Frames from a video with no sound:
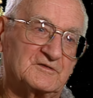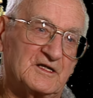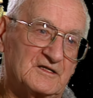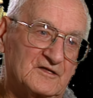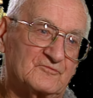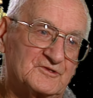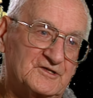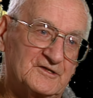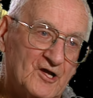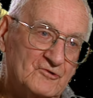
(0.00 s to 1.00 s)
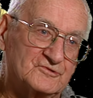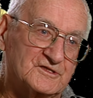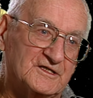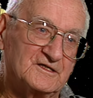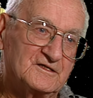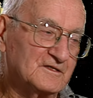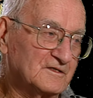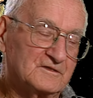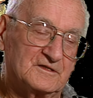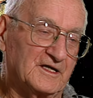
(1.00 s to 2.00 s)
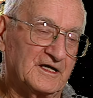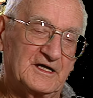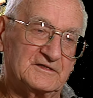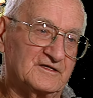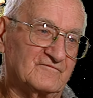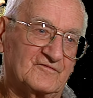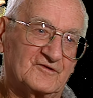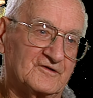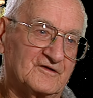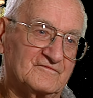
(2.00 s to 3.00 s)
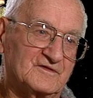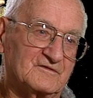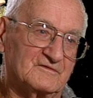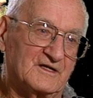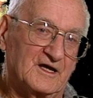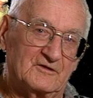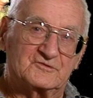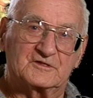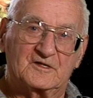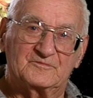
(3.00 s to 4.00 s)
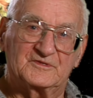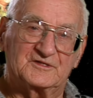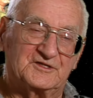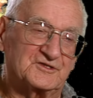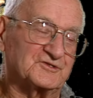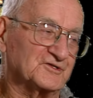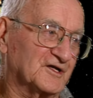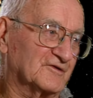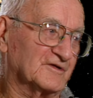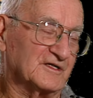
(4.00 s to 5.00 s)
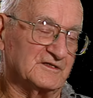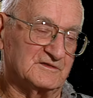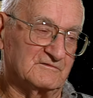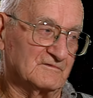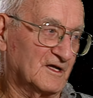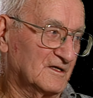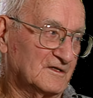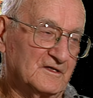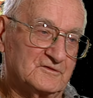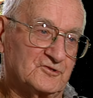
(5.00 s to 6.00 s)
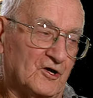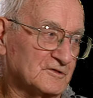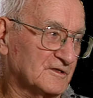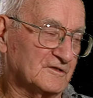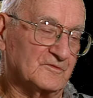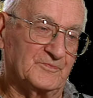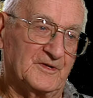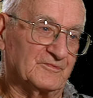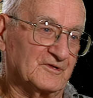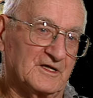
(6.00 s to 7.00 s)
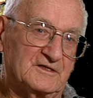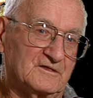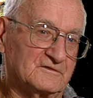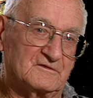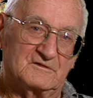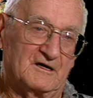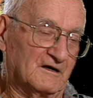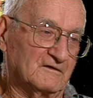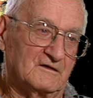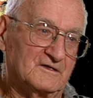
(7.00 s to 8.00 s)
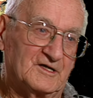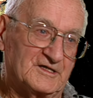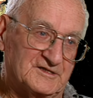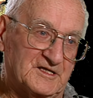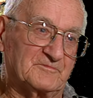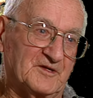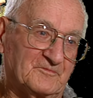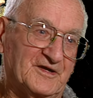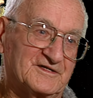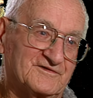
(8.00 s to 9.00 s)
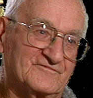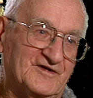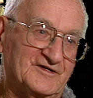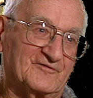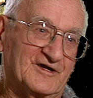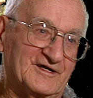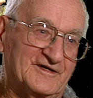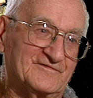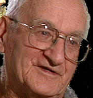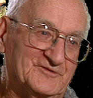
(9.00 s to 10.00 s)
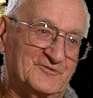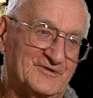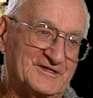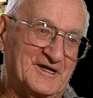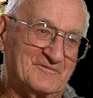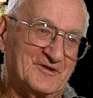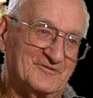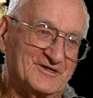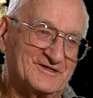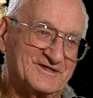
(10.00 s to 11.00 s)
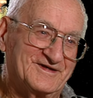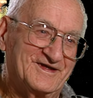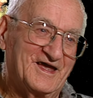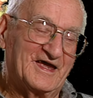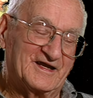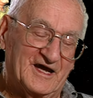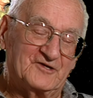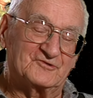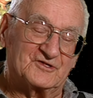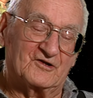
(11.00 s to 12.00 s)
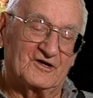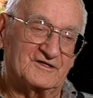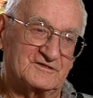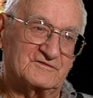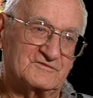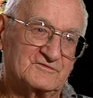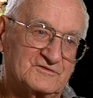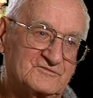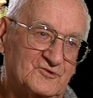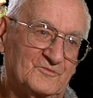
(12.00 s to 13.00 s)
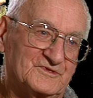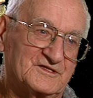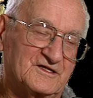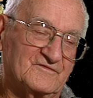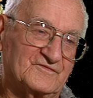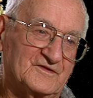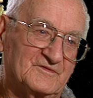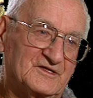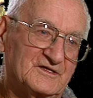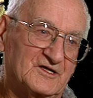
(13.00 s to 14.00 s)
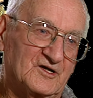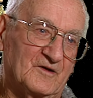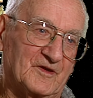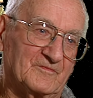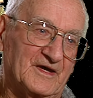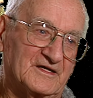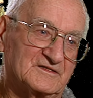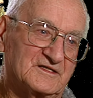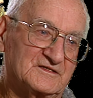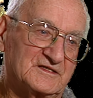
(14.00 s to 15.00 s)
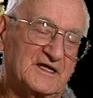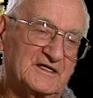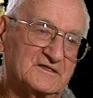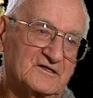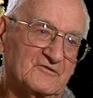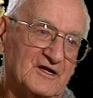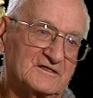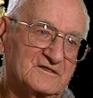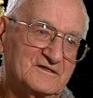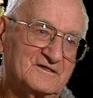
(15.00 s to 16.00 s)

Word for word: In other words, they're nosy. They had never heard of it. And I looked it up in a dictionary and talked to other people. No, except in Pennsylvania where I lived, they knew what nebby was. And I used a lot of stupid stuff in the comic magazines that they had to correct.